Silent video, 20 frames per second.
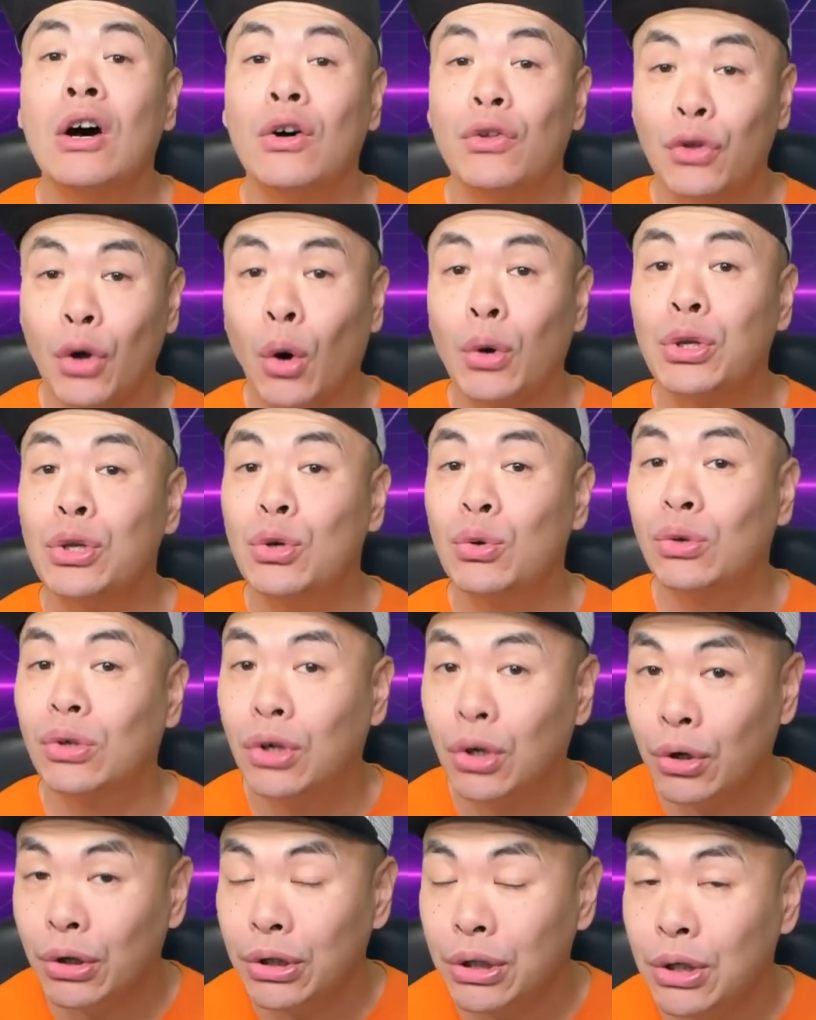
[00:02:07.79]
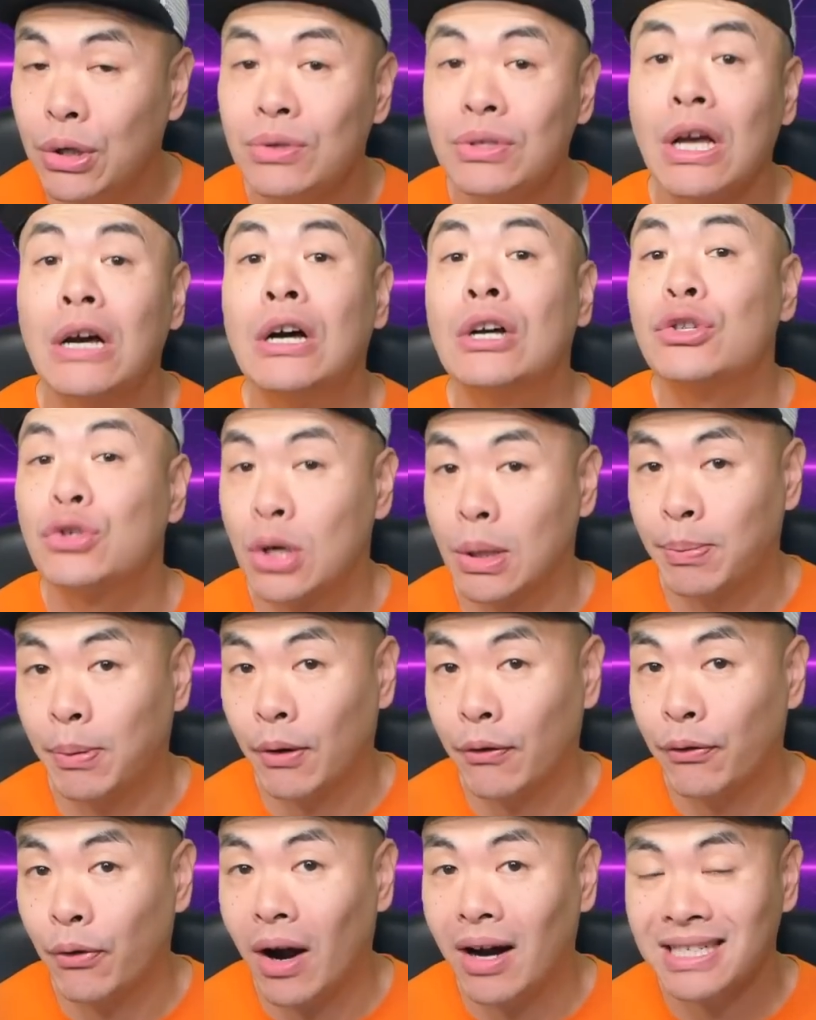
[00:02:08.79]
though you could use triple
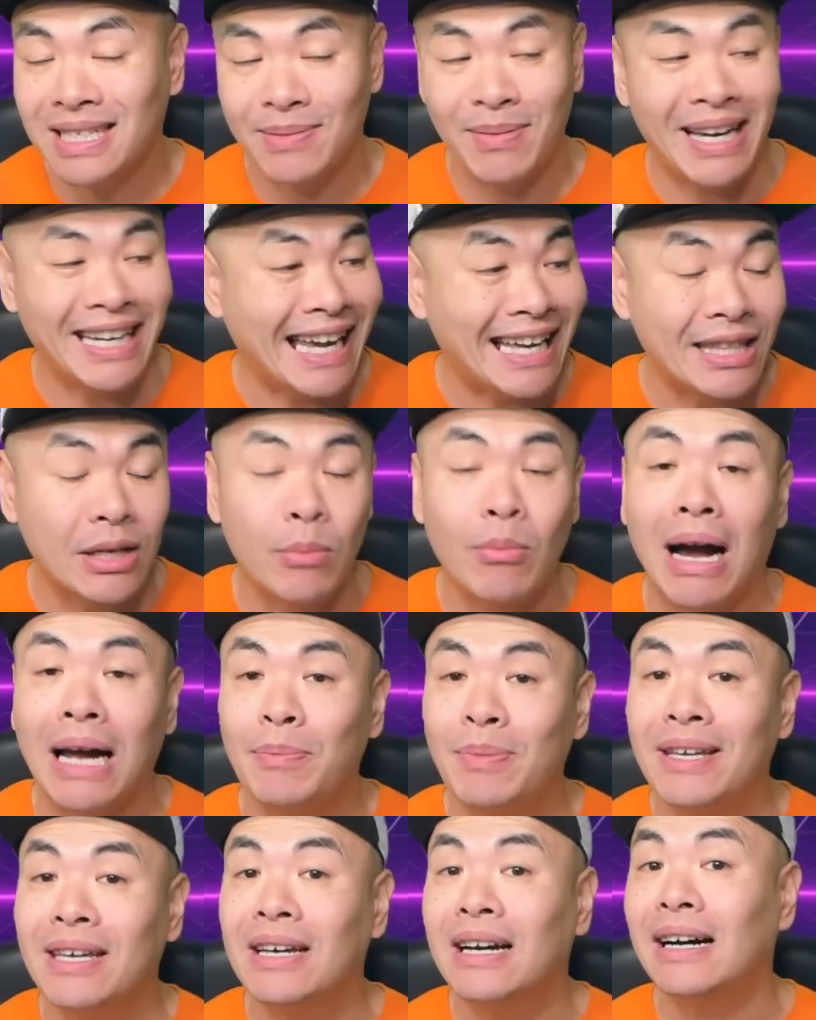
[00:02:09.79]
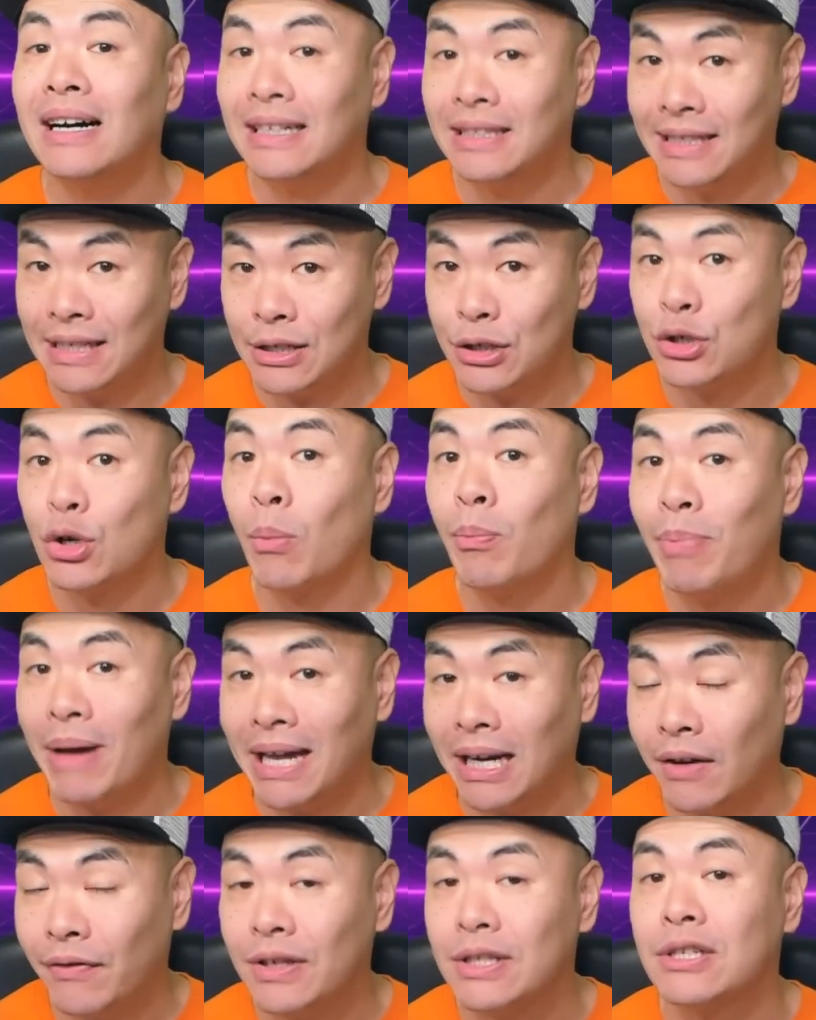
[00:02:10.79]
Frostbite, and there might be additional
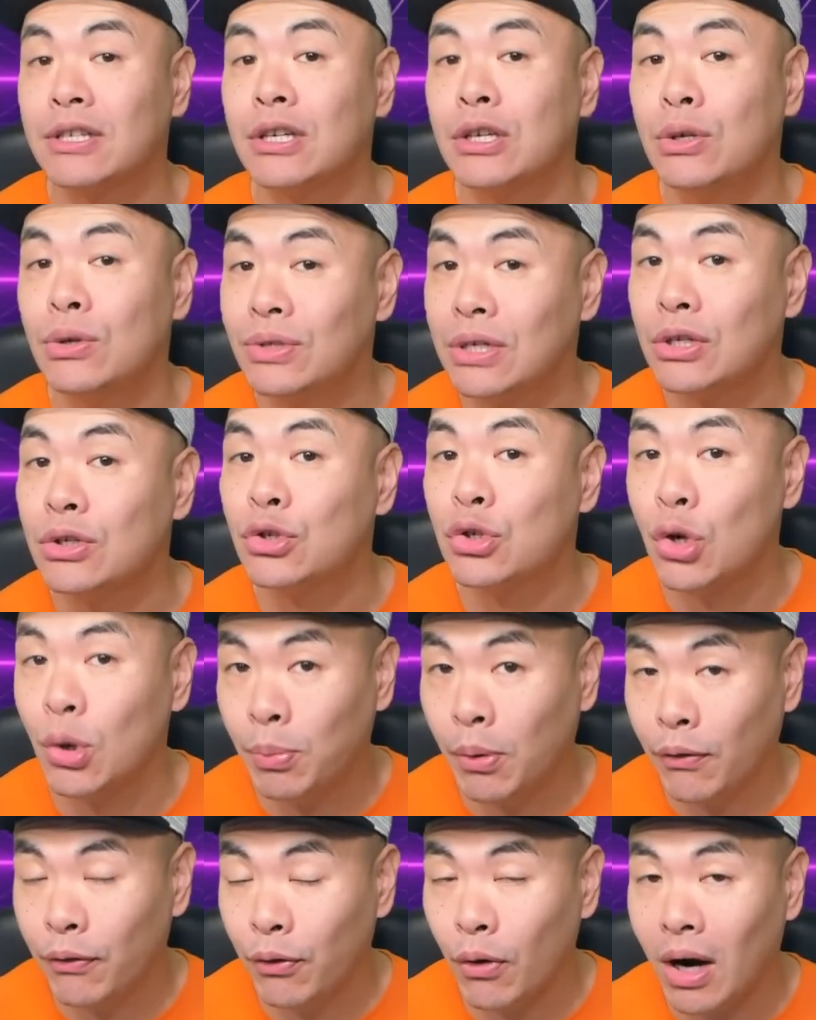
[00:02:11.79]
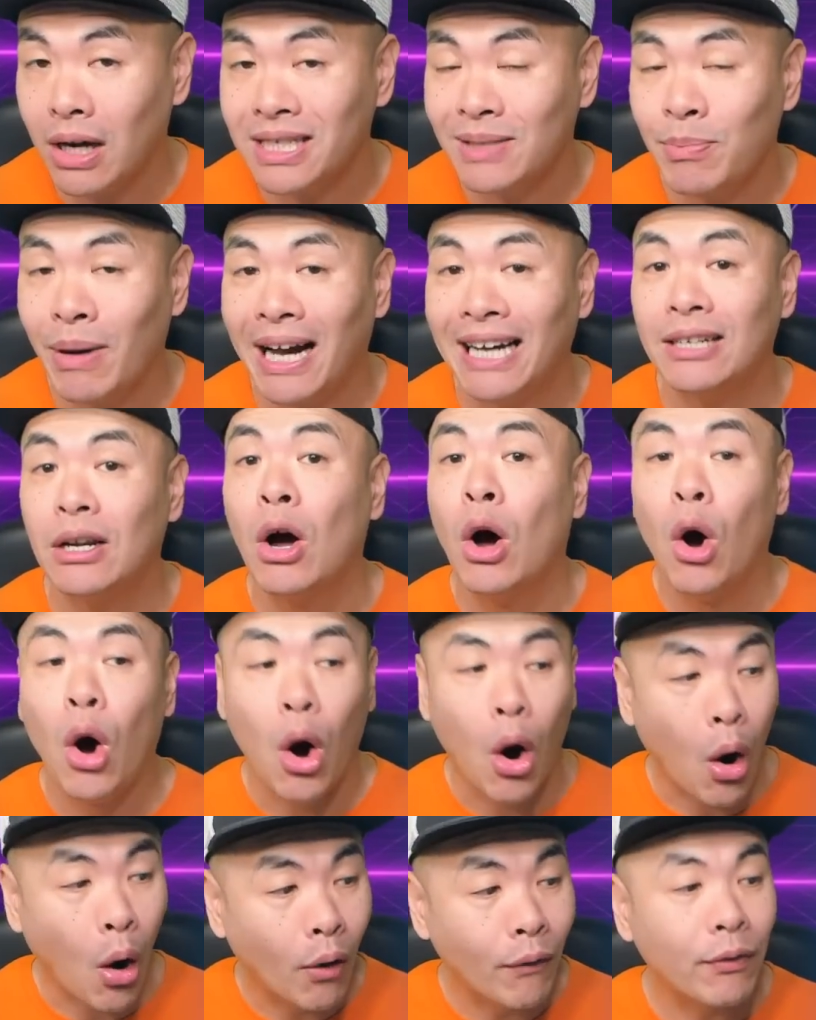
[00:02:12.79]
benefits to using triple Frostbite
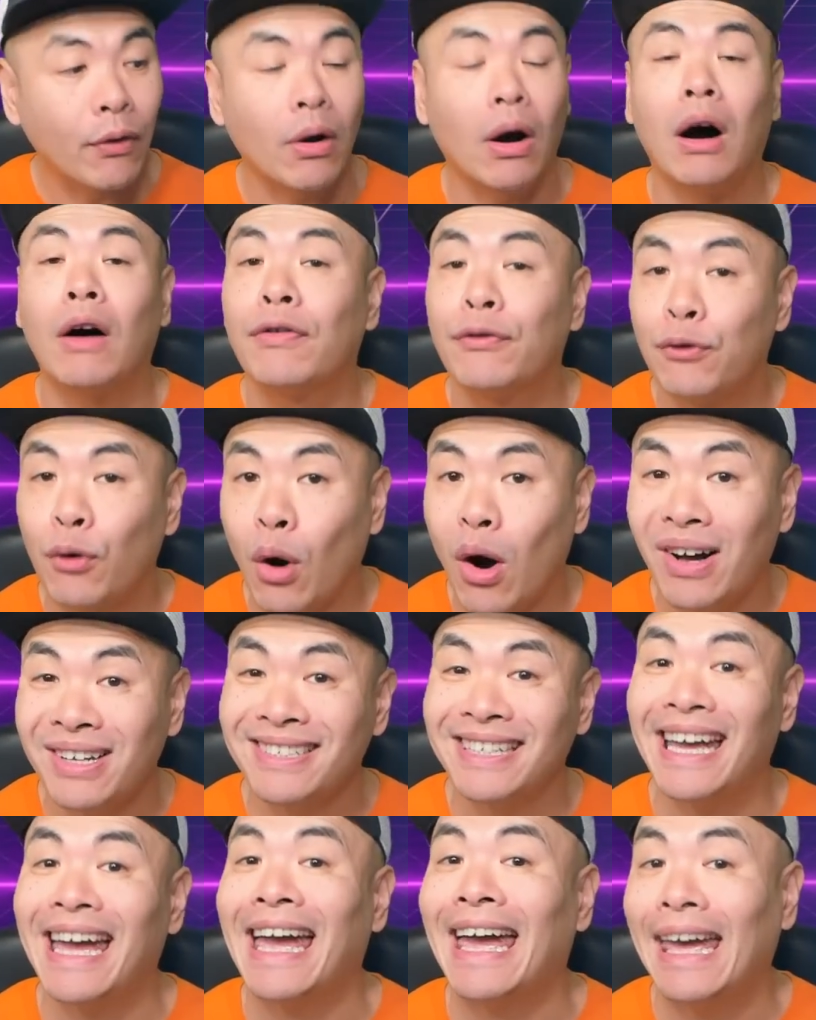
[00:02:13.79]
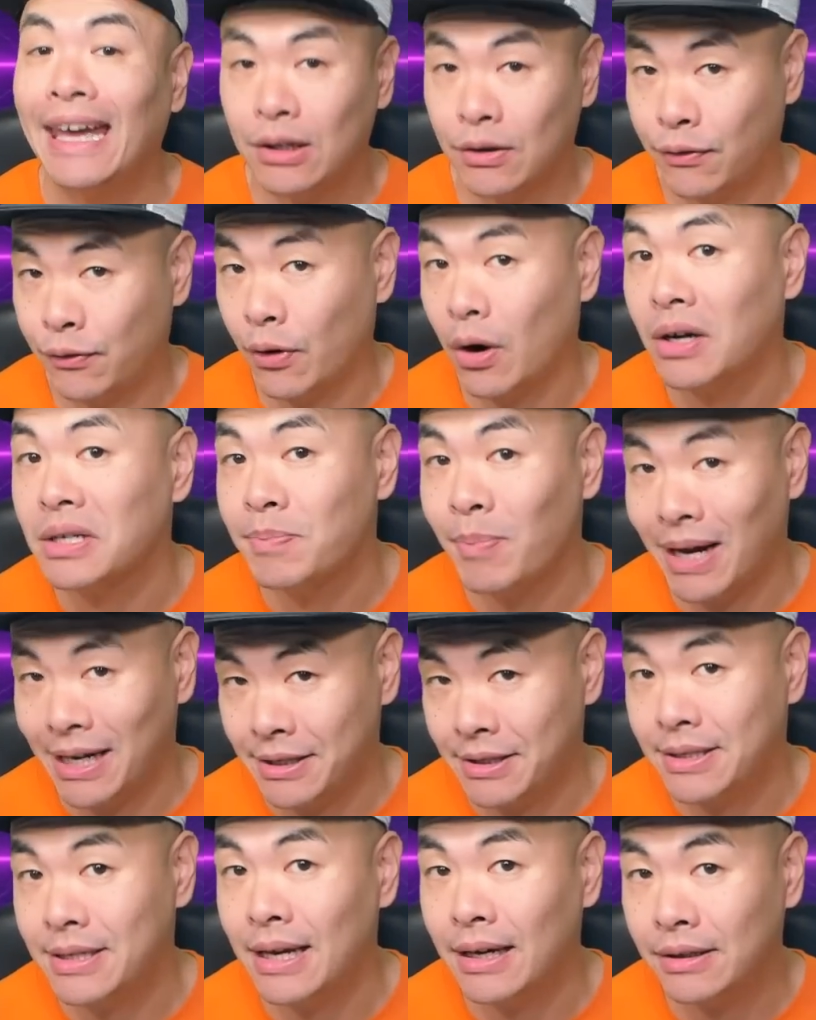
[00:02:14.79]
over a Frost and a Frostbite
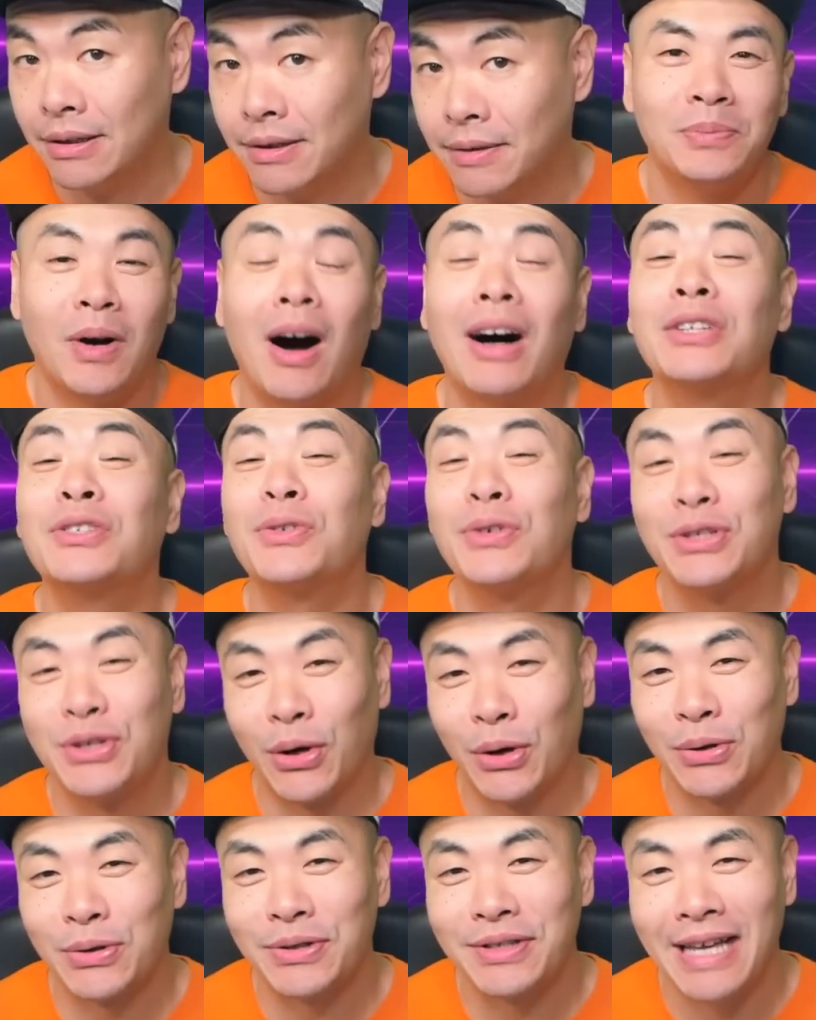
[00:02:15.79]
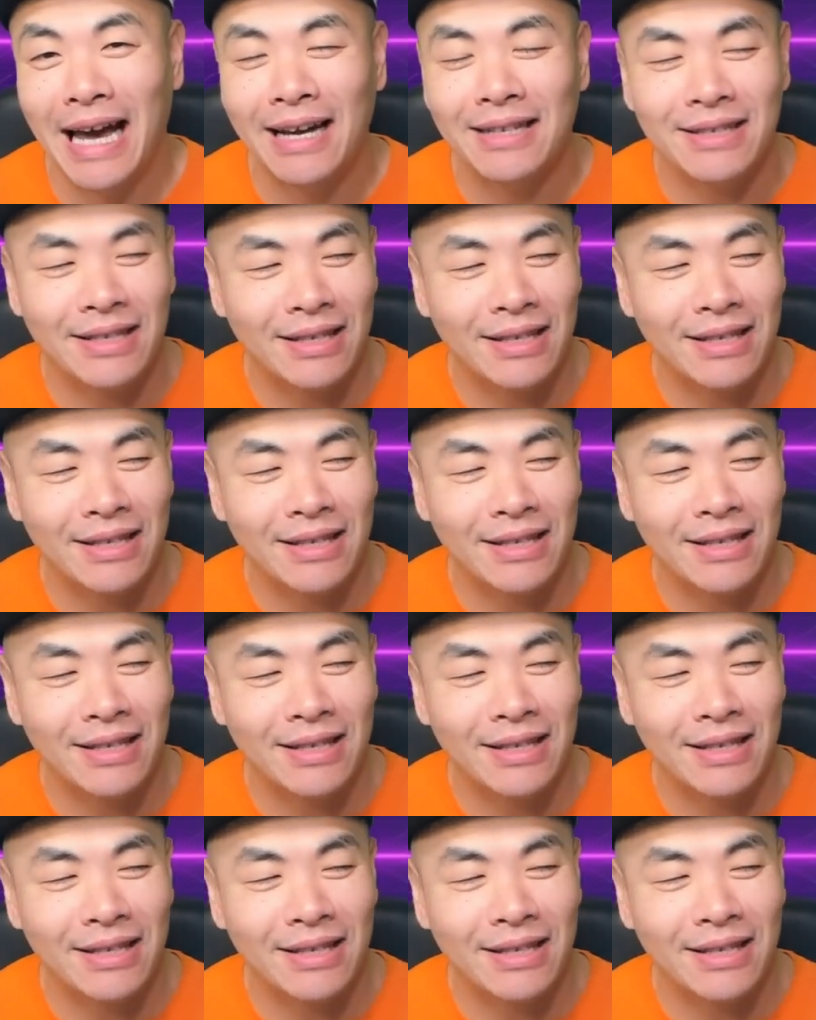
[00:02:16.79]
set. On to his total stats.